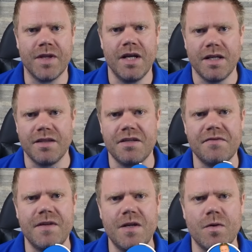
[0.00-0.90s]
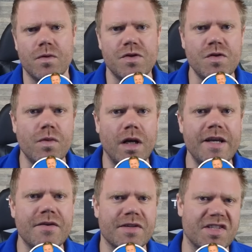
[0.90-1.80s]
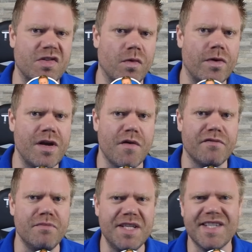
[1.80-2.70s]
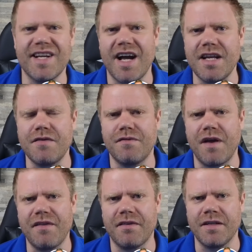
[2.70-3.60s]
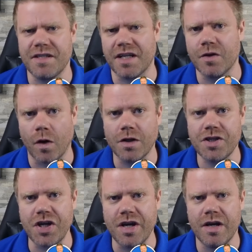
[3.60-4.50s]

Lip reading: In this video, you will hear a story of misguided faith in technology,